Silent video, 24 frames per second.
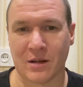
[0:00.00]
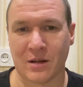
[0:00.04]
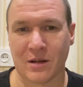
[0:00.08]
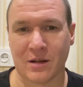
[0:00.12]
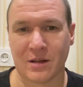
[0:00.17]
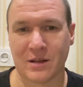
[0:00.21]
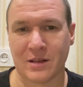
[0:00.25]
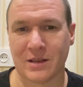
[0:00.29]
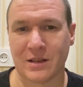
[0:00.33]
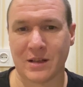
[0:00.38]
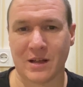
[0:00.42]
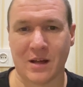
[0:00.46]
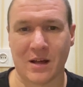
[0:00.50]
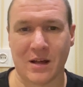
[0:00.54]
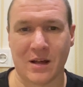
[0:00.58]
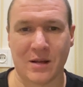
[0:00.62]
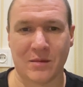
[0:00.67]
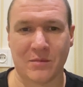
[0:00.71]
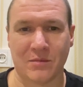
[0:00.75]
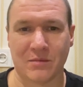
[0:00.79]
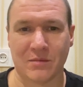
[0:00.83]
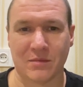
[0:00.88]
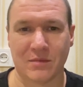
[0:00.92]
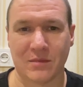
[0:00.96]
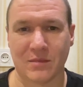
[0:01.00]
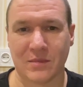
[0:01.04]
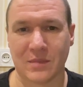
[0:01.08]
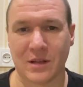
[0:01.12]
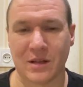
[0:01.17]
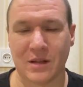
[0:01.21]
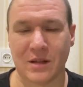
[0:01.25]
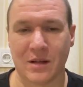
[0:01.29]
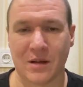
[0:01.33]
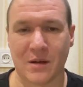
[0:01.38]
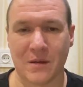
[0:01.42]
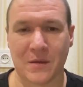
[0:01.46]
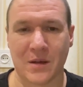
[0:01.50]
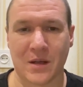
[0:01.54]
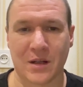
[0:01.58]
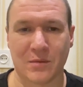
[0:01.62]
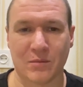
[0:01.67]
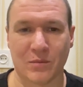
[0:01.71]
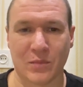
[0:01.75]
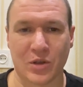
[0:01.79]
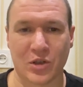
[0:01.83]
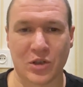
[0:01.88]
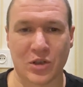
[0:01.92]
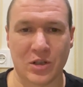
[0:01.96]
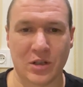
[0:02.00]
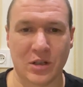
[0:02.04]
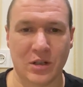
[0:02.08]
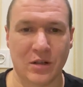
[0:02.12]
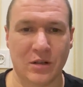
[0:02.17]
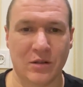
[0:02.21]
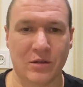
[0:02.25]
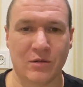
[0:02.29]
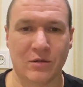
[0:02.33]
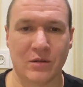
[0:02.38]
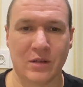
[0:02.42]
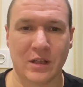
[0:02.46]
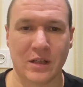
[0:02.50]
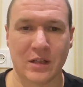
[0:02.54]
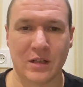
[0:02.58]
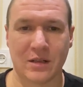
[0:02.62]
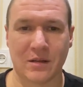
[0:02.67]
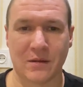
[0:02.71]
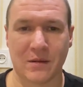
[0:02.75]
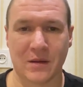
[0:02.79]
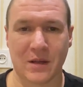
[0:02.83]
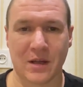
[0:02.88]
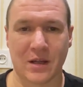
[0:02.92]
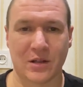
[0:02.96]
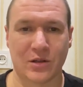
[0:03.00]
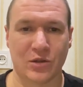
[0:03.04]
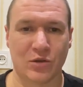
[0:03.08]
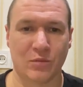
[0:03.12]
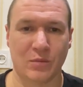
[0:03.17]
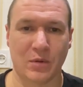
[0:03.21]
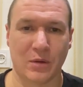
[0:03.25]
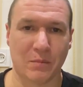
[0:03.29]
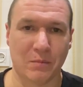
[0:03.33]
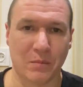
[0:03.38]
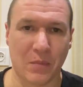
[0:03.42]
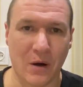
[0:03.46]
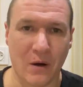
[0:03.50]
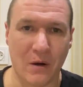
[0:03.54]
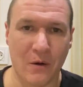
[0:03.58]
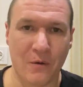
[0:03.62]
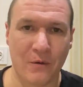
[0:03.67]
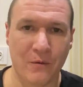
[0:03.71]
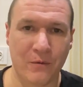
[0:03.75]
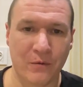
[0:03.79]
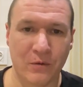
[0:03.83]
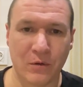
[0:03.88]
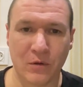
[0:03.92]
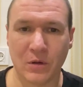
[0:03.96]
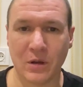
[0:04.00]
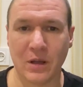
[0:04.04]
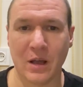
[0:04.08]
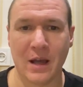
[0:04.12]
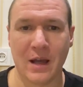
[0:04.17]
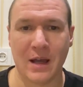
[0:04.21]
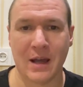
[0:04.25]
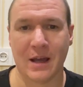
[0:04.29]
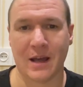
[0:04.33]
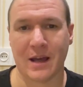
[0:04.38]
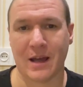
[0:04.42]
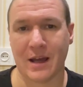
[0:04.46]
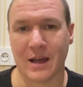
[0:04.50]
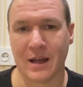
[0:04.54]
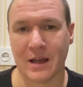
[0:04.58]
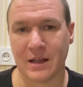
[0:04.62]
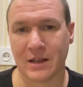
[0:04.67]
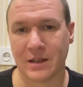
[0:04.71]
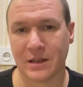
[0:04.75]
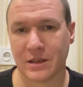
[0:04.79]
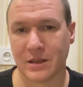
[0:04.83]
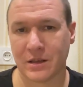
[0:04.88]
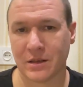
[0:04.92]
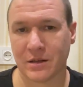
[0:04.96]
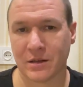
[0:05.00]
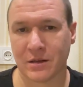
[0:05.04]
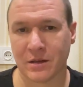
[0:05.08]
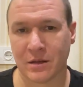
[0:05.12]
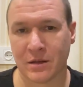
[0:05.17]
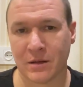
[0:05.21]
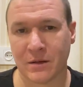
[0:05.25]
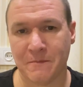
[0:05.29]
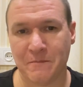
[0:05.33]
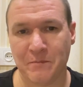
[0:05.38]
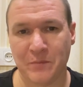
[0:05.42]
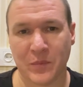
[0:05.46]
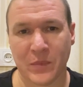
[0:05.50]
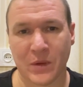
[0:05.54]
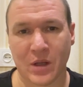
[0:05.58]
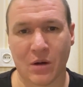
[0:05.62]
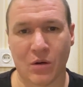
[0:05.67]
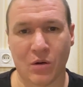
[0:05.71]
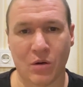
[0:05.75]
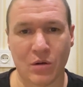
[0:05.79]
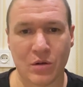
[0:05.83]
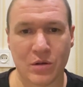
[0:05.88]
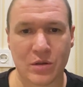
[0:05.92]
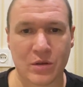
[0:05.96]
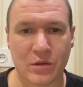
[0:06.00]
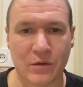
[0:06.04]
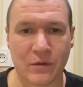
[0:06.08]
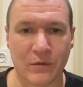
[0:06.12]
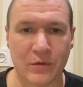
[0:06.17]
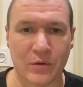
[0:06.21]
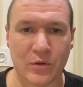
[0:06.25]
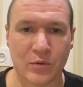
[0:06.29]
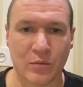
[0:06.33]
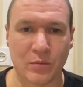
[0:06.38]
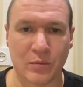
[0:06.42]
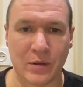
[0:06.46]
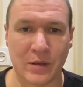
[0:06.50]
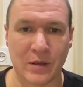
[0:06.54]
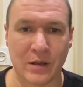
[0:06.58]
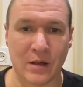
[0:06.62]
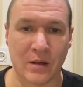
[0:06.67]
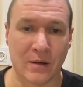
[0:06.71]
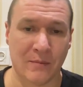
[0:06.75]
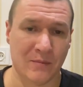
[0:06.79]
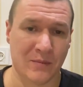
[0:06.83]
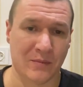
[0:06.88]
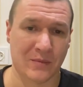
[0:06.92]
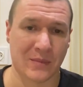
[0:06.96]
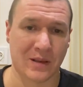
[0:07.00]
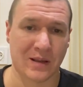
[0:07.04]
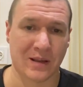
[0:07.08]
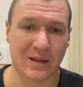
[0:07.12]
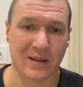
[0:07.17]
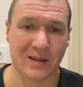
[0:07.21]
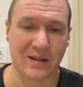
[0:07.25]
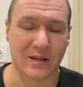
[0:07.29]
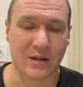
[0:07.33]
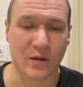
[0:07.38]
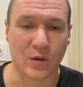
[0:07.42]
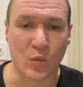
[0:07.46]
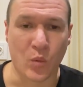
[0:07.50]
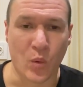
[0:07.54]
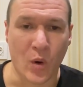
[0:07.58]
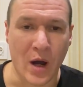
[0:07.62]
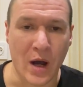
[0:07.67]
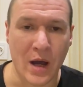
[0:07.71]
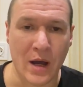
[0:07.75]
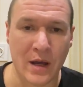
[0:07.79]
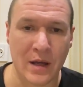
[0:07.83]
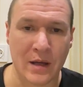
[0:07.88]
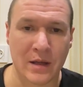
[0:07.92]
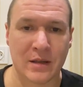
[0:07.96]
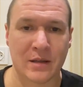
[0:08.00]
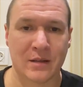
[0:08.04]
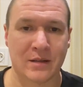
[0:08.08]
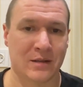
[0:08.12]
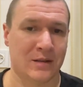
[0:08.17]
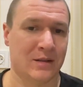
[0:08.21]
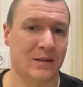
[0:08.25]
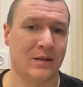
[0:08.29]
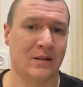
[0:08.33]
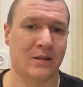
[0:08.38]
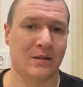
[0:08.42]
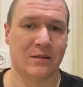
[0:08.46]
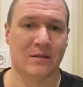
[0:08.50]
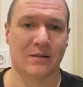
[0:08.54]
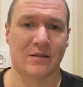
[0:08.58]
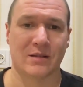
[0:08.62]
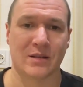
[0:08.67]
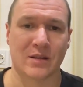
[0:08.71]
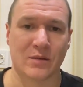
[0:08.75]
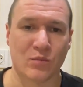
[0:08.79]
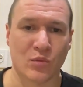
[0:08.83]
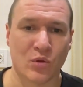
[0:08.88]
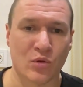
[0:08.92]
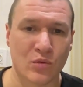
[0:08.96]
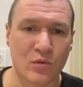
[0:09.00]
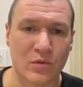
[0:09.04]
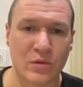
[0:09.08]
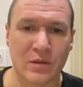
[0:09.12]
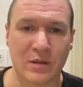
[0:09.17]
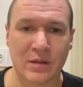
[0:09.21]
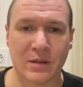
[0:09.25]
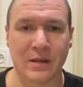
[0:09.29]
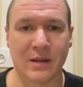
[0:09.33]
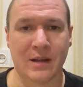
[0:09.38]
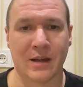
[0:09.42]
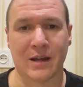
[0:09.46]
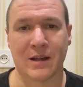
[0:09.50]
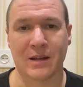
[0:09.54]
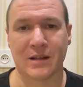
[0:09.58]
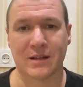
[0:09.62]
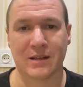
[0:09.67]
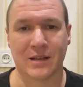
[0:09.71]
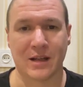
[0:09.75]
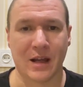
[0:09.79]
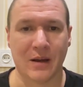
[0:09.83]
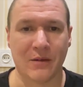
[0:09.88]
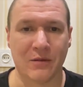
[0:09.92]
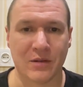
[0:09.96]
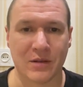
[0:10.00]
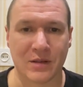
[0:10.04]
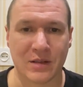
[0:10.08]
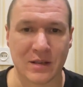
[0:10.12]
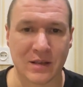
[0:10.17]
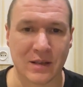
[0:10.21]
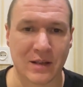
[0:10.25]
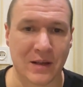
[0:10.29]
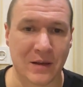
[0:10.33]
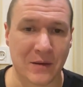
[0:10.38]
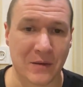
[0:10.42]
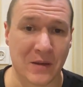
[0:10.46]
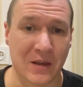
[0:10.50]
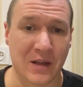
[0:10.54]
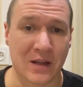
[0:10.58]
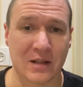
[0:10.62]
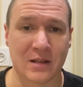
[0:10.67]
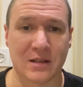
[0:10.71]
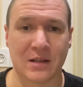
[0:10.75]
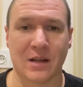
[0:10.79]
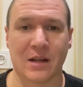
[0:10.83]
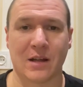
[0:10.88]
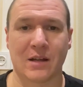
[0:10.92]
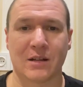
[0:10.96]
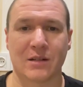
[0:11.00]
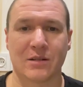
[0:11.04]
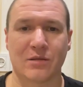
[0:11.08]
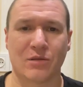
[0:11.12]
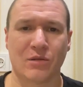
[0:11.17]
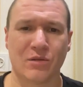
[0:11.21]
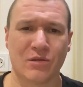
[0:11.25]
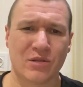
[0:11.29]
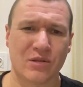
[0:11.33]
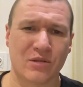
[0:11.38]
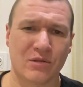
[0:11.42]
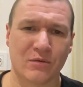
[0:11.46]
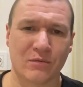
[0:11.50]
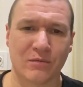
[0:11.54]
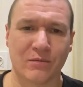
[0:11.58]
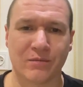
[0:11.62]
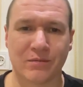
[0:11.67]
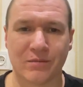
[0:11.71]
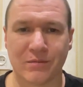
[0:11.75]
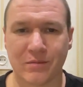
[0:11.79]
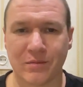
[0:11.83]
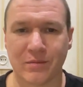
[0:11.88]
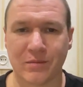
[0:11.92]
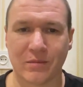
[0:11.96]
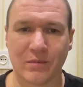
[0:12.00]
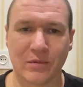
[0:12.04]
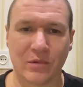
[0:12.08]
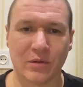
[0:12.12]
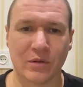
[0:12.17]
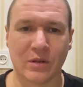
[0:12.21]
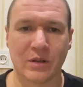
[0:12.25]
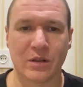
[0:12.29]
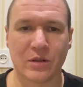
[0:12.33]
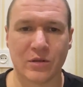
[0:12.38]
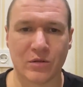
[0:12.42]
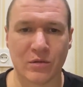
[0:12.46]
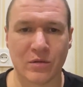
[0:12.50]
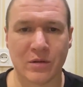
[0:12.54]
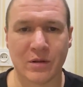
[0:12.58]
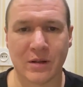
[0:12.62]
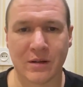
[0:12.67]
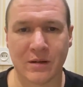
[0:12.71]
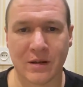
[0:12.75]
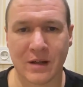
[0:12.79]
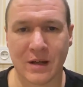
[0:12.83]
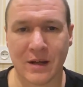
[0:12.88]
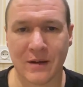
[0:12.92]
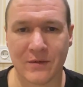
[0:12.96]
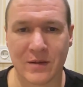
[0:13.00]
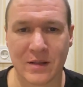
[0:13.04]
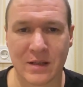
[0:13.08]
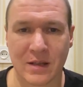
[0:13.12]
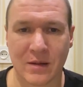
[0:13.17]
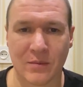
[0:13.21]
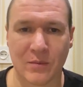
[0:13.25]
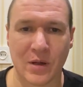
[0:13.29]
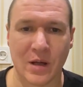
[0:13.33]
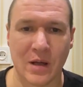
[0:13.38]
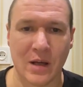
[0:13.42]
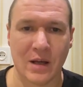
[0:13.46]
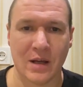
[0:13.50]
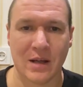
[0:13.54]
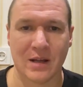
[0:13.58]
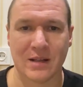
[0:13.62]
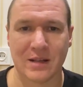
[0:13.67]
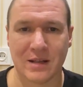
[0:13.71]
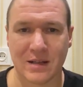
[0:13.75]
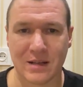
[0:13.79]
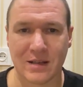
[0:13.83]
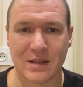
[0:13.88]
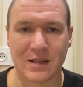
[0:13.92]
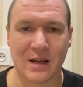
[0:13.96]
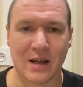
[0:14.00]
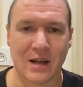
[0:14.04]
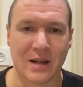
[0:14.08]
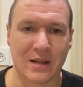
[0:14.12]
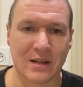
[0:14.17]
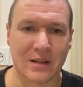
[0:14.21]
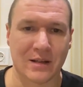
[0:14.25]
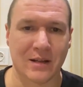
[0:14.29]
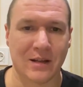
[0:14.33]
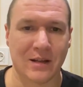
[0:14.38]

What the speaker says: time near that machine, you need that to be powerful and also to be like quiet, smoothly and everything like that. And also you need to have some design